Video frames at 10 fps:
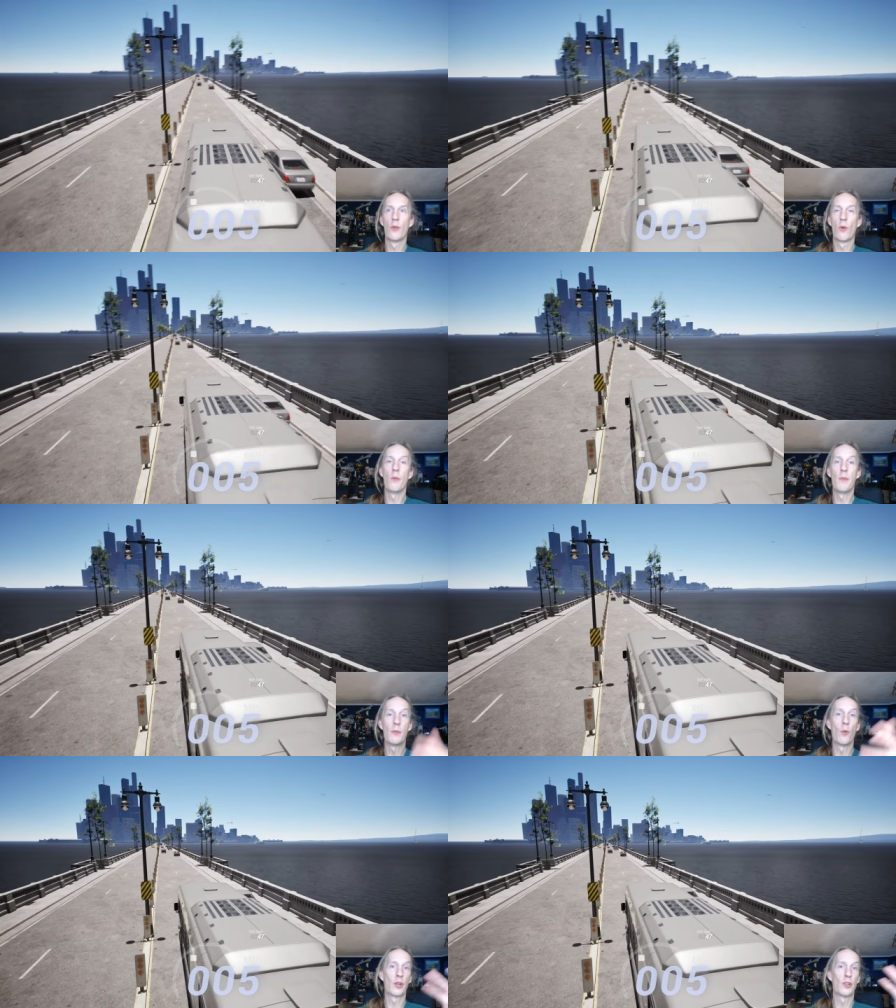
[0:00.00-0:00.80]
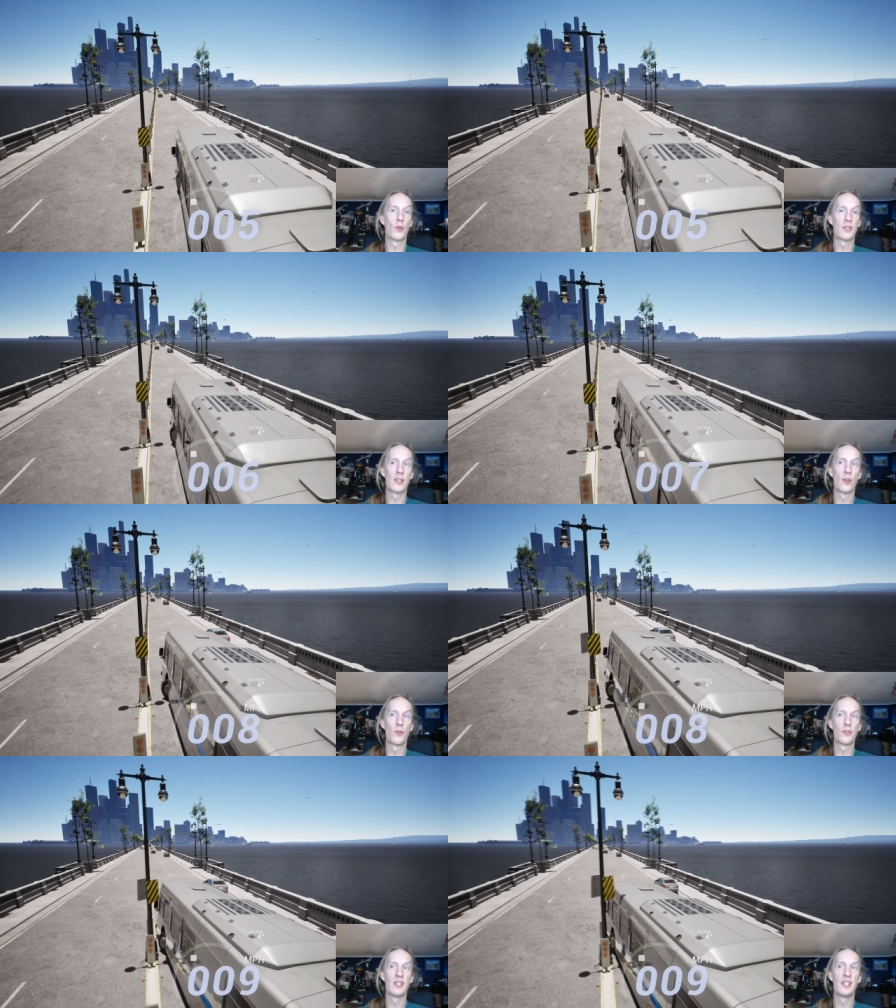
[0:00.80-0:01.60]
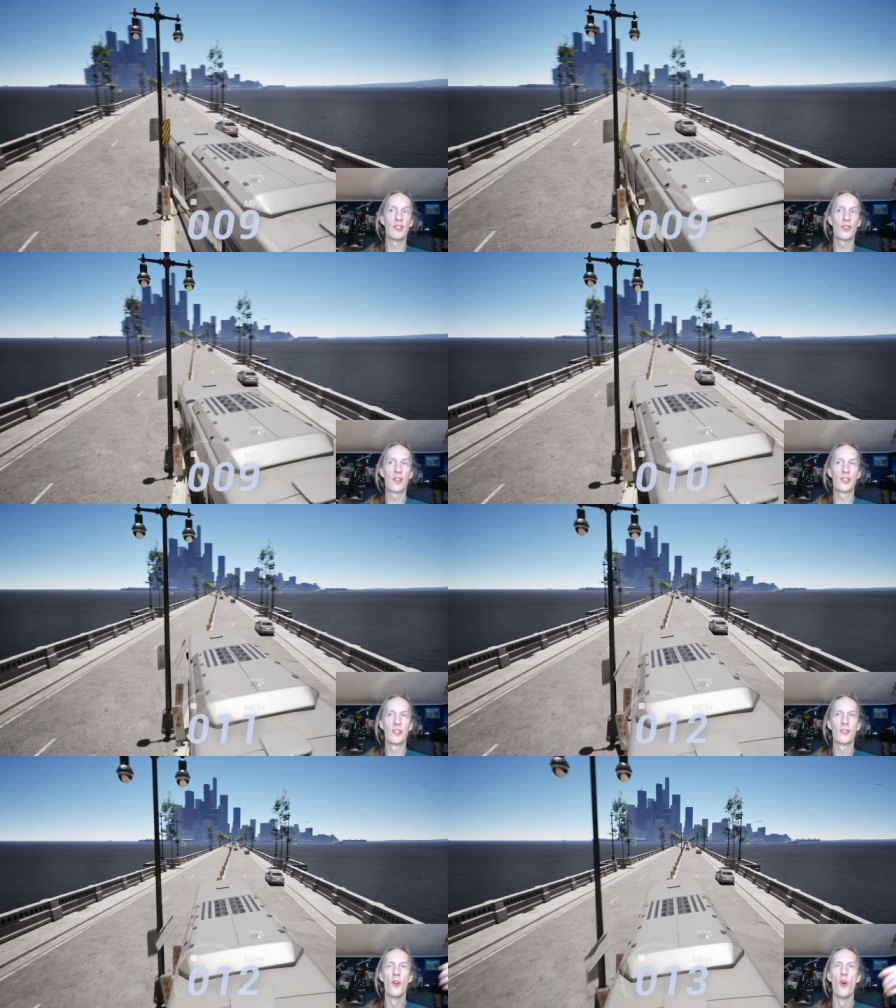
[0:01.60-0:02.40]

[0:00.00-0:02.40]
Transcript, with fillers: or maybe working towards that total city destruction,